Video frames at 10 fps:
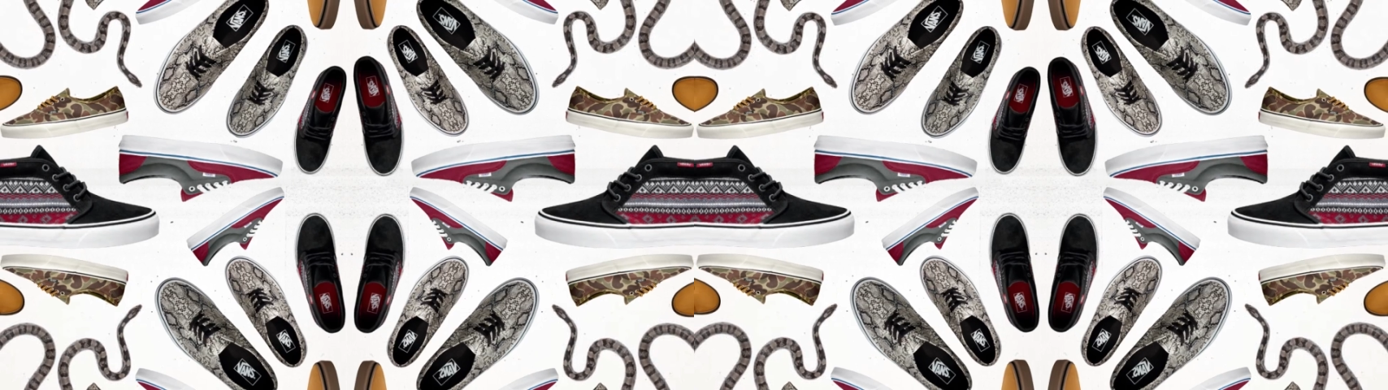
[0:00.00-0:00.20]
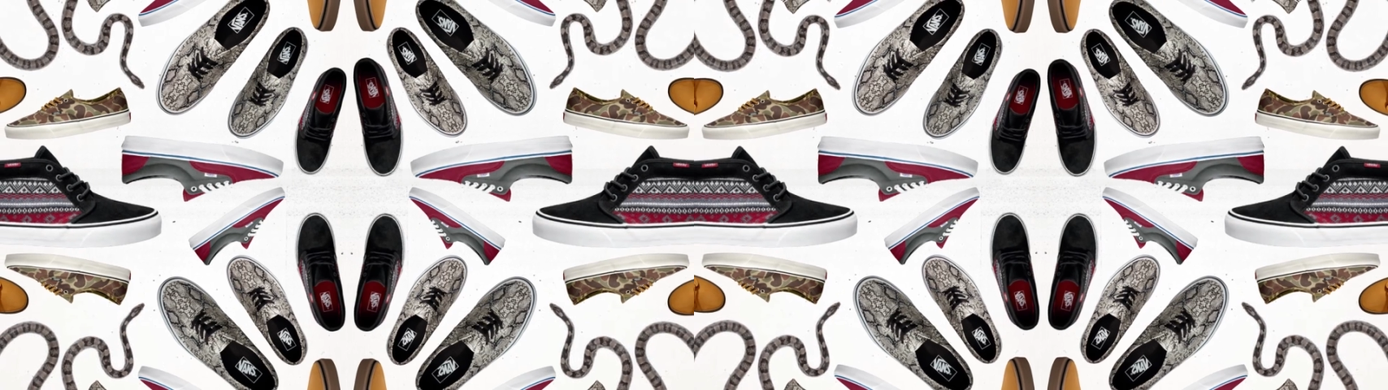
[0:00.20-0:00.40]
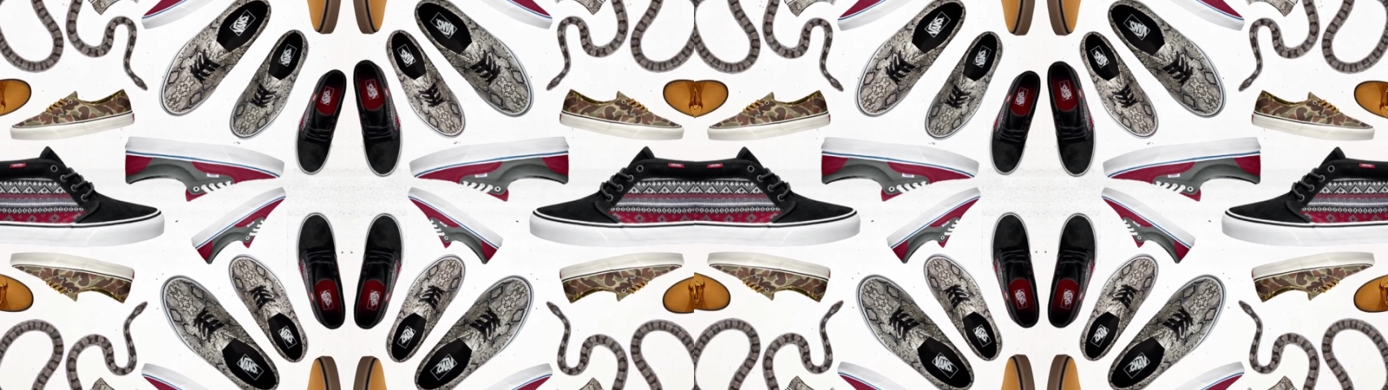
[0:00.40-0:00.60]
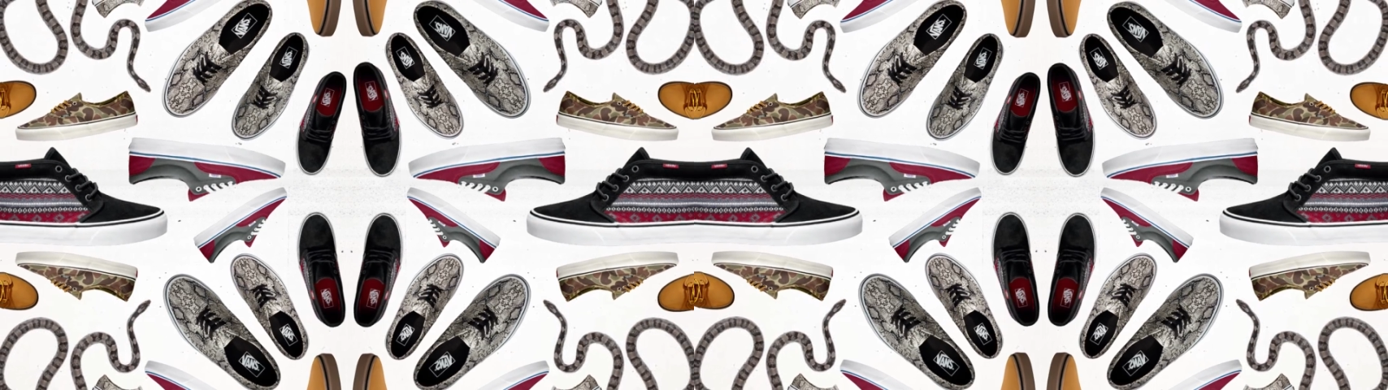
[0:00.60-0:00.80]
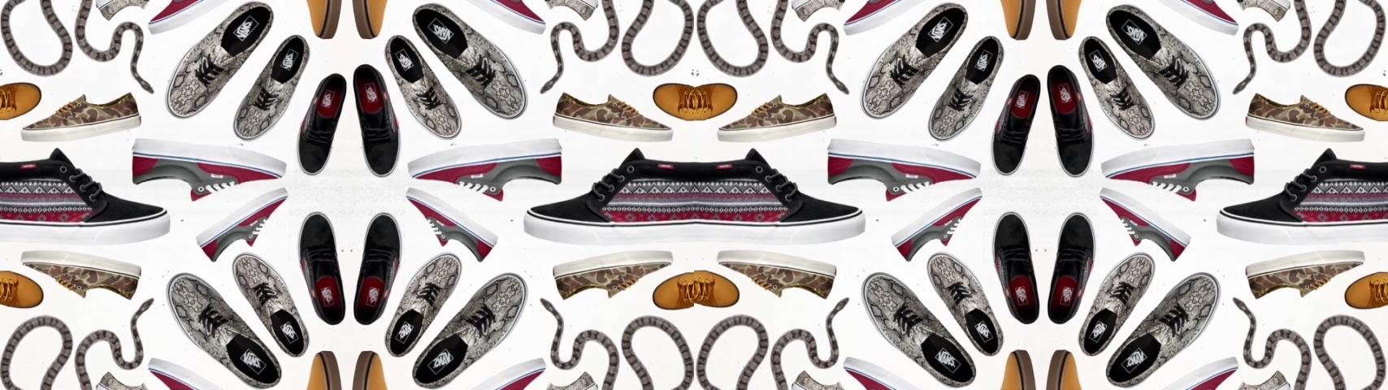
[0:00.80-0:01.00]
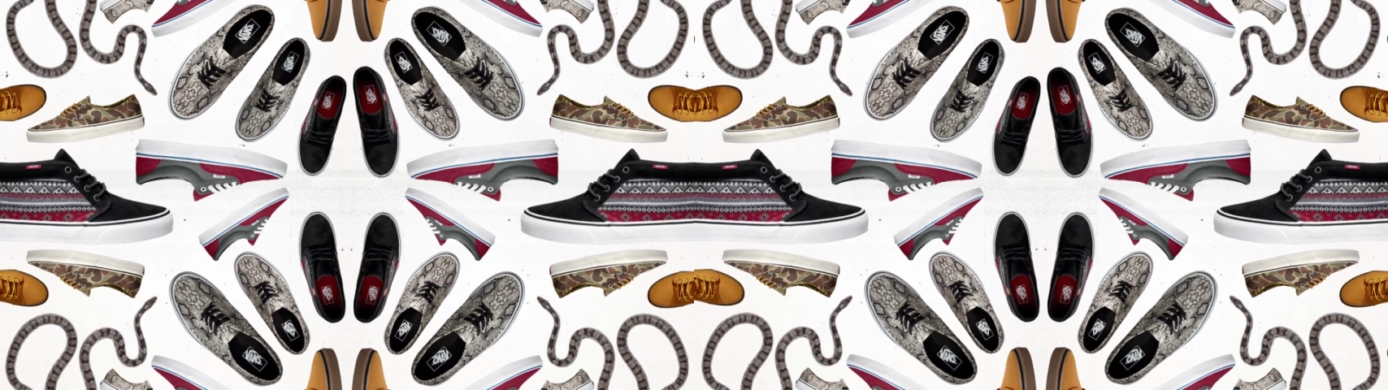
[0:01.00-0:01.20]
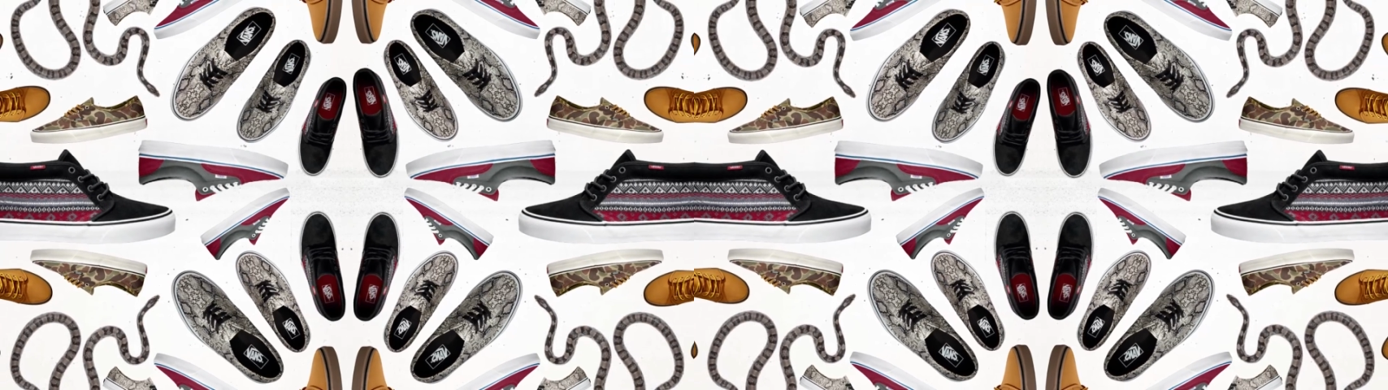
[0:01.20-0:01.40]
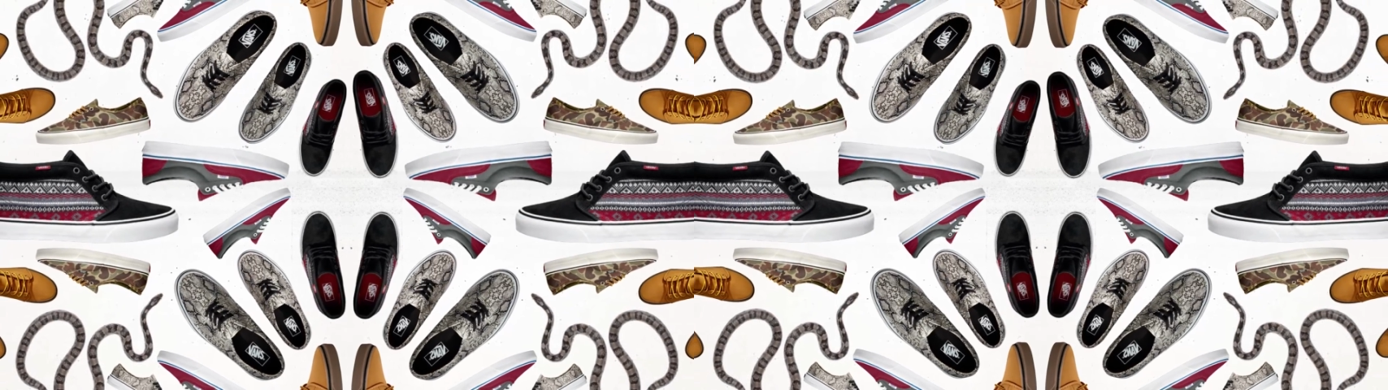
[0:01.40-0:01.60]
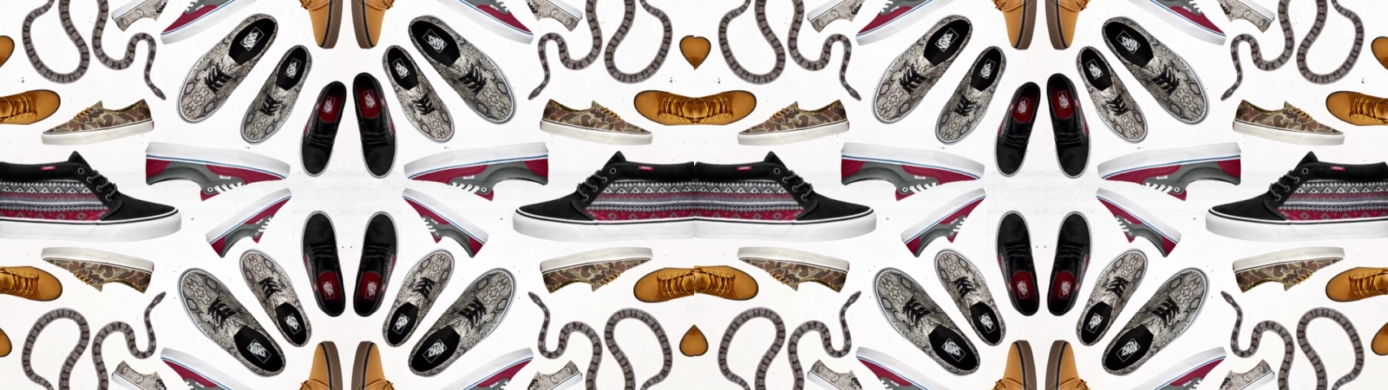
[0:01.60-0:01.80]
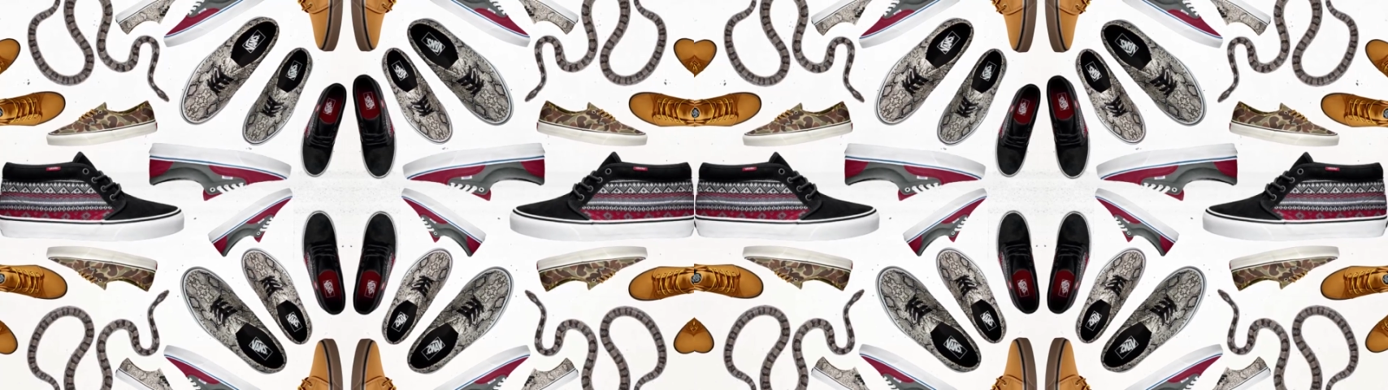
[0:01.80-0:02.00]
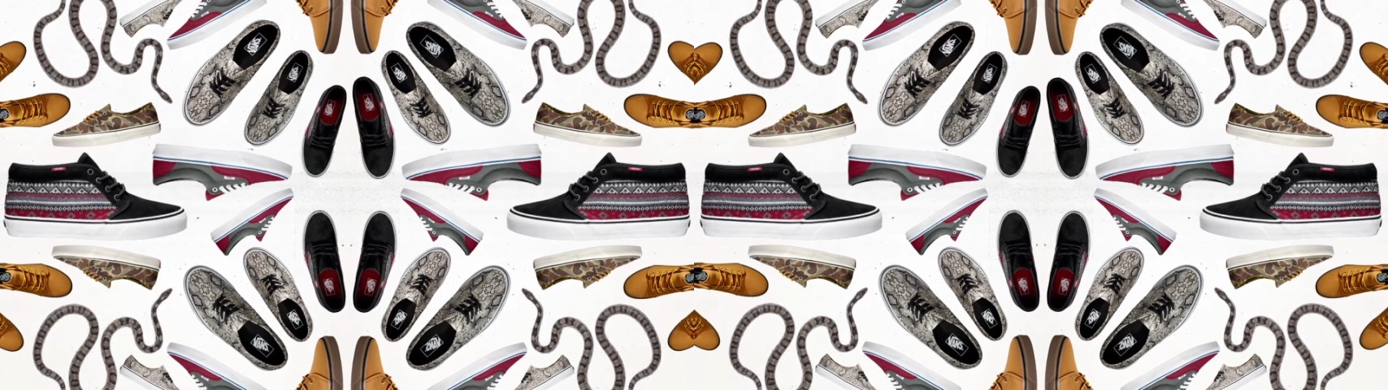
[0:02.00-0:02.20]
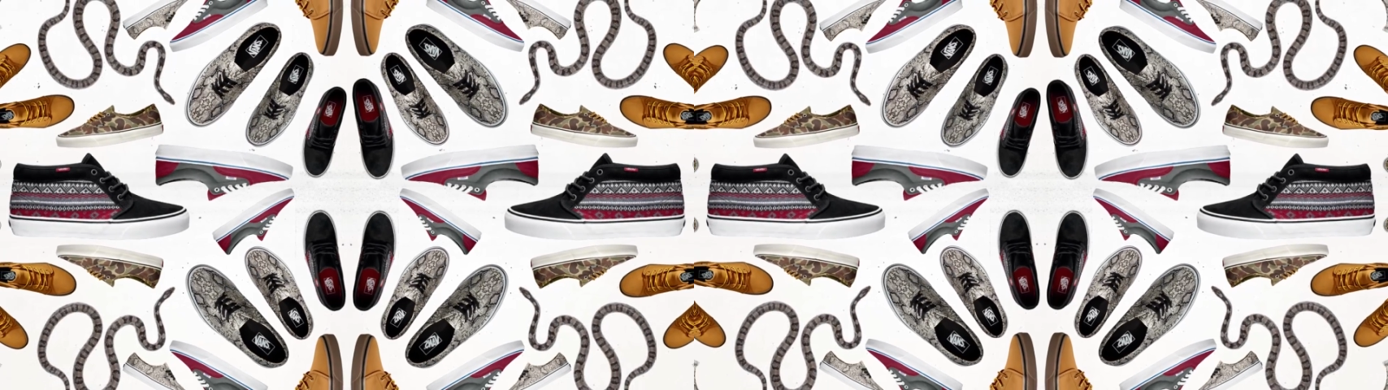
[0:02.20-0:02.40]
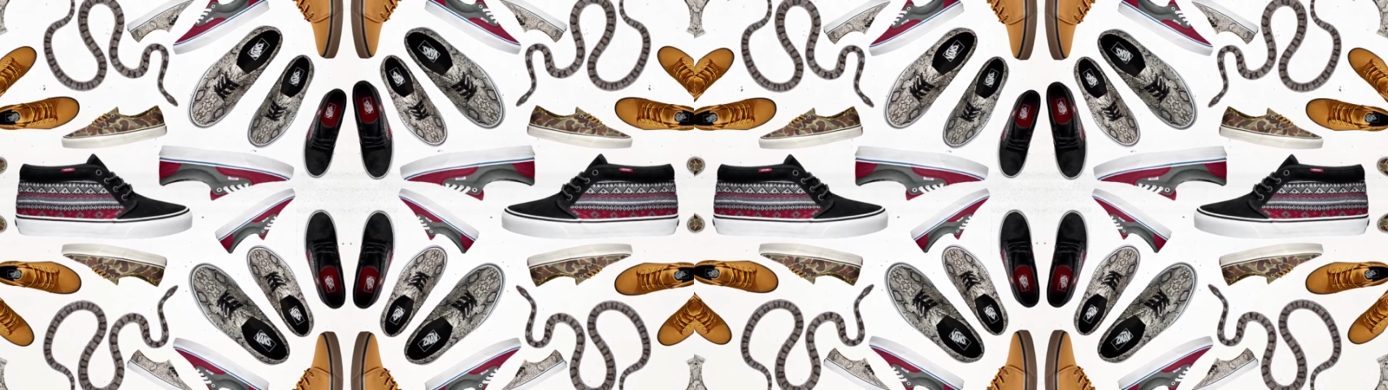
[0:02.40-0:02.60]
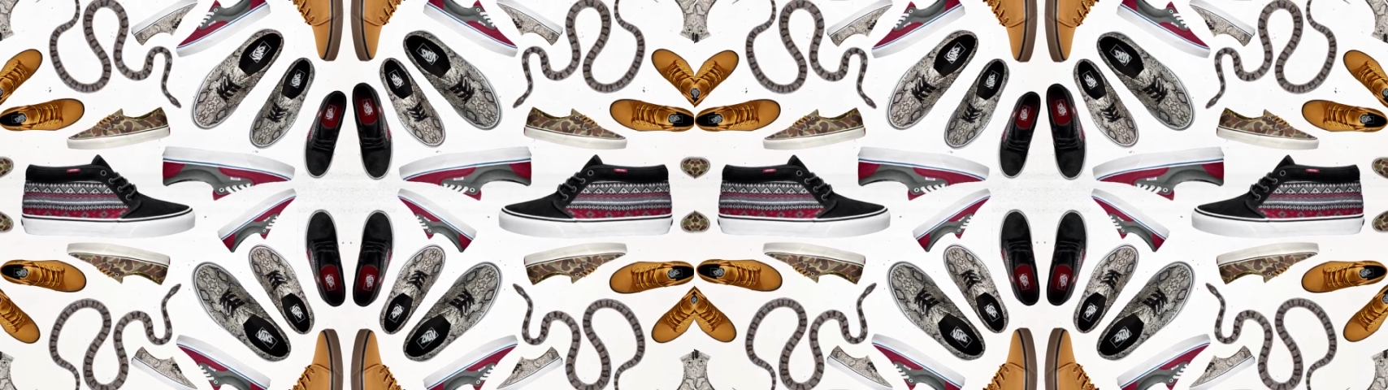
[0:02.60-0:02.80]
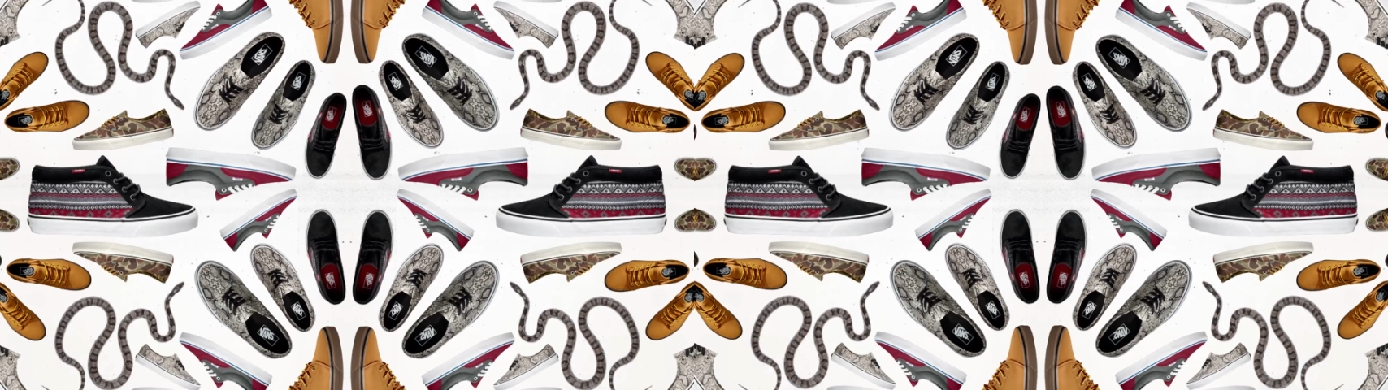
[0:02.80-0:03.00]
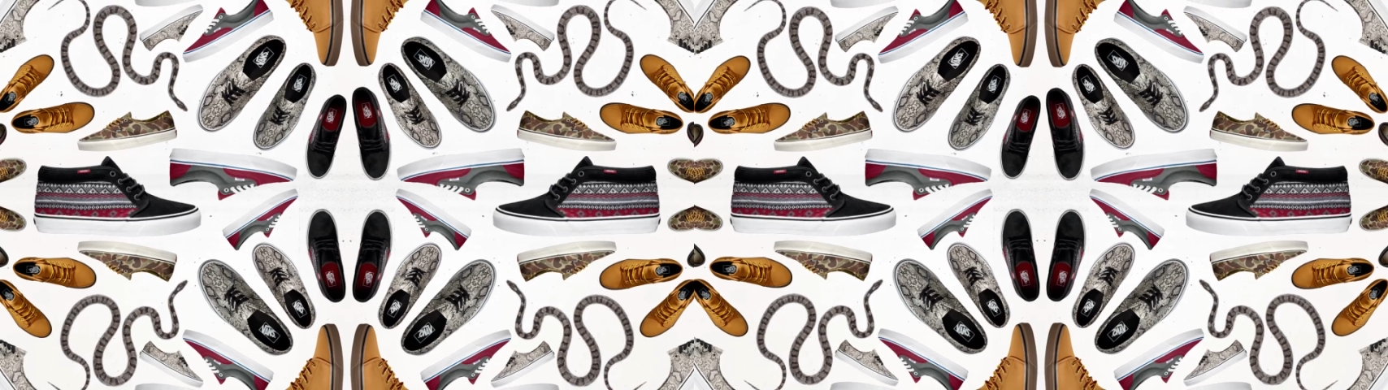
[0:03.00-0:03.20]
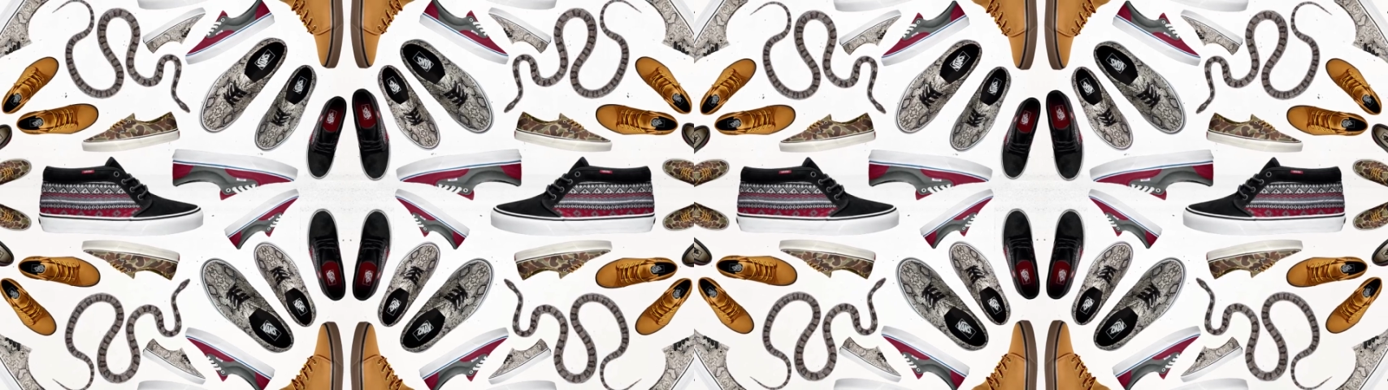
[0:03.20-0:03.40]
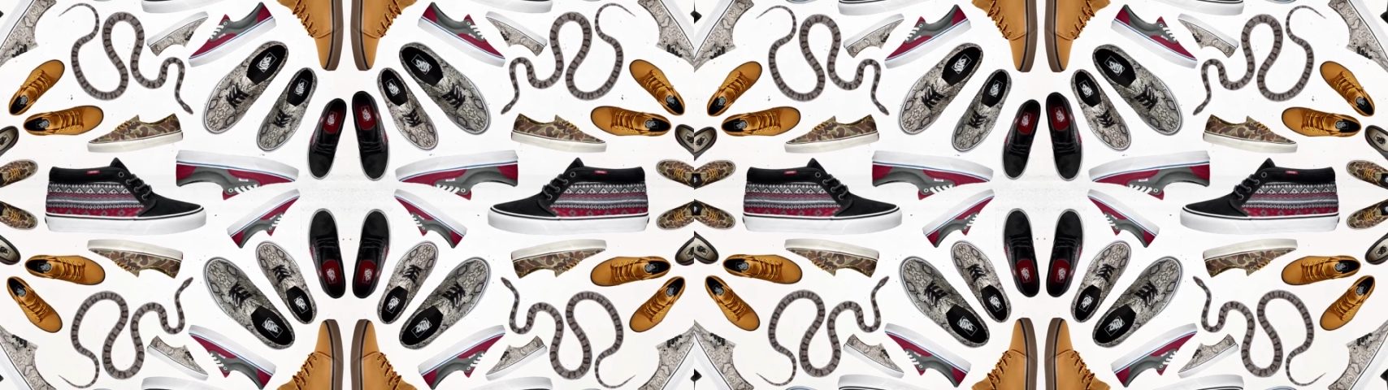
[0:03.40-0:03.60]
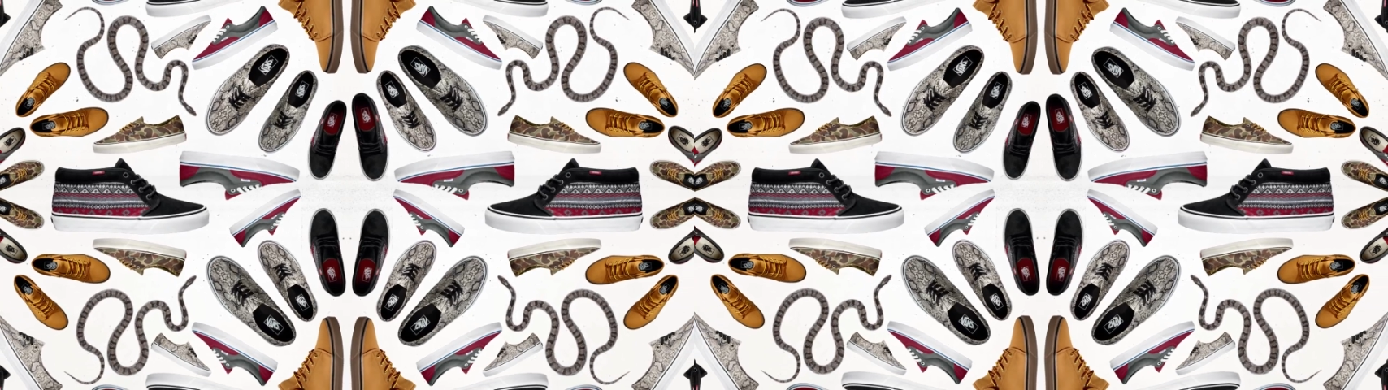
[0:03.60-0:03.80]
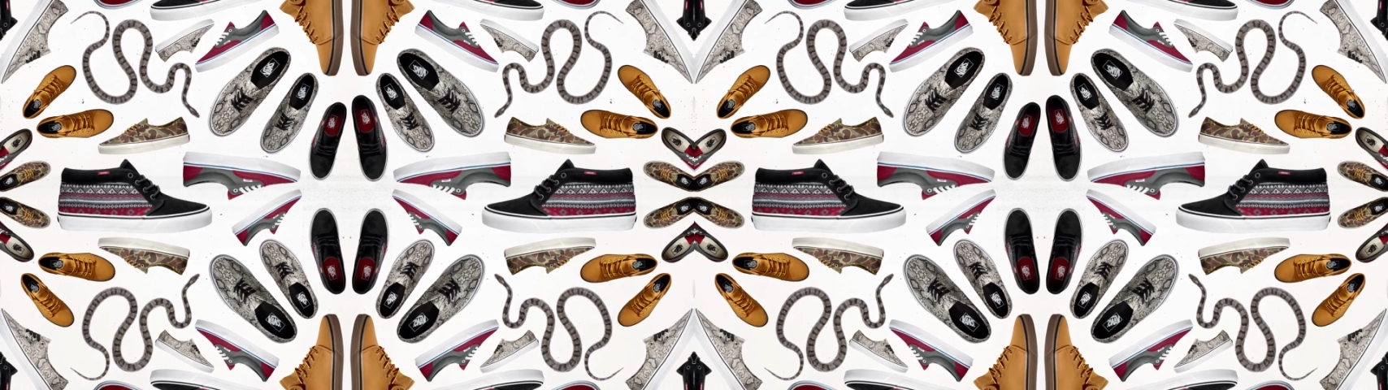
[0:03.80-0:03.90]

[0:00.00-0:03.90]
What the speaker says: [unreadable: no face in view]